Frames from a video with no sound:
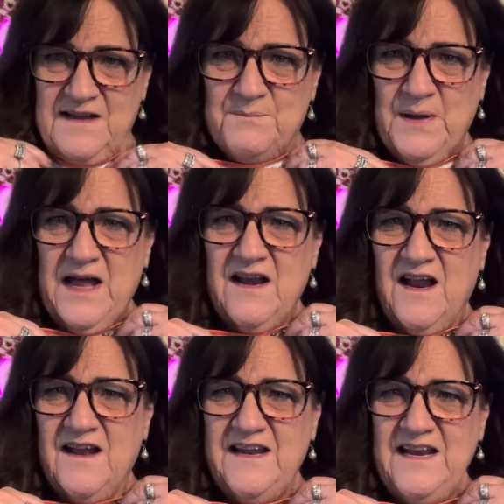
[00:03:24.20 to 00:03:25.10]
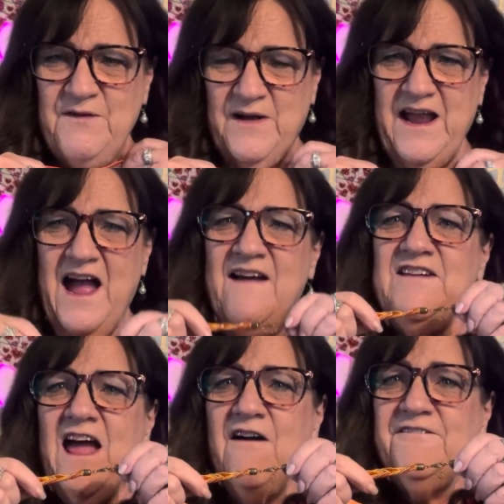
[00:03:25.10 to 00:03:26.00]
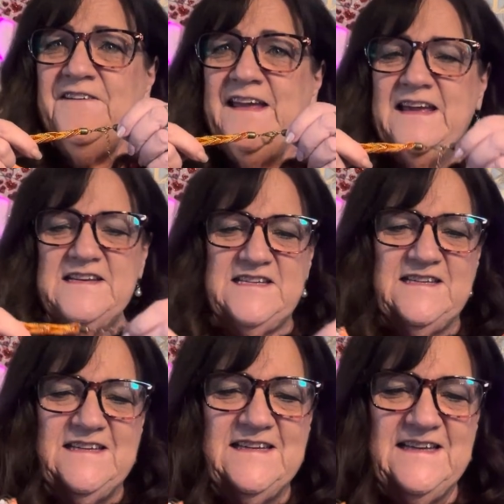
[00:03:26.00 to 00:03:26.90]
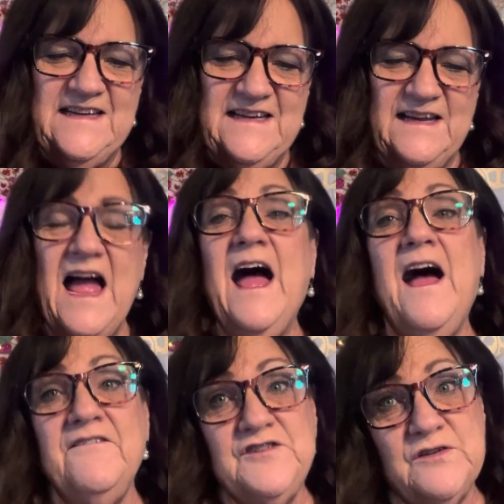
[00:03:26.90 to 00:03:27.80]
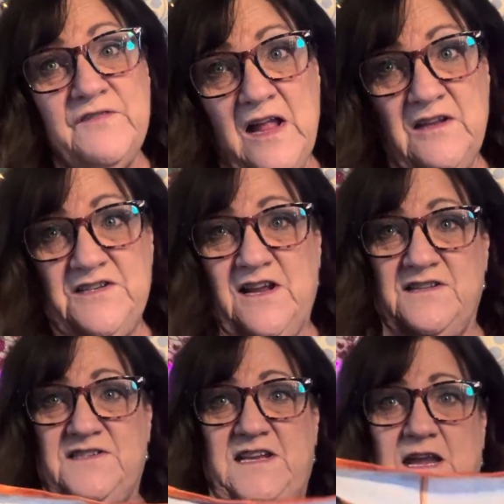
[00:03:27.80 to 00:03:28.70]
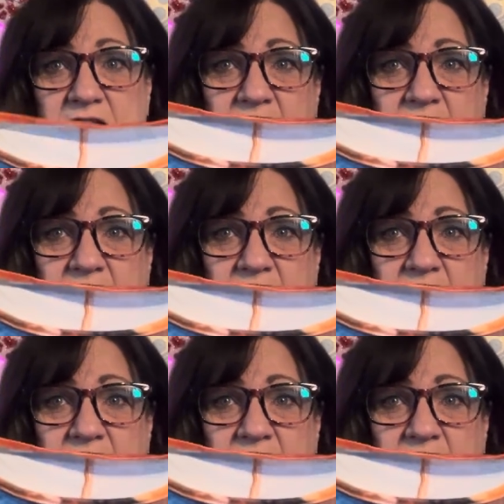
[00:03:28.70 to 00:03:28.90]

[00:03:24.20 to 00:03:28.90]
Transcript: But anyway, I have an outfit after Valentine's Day.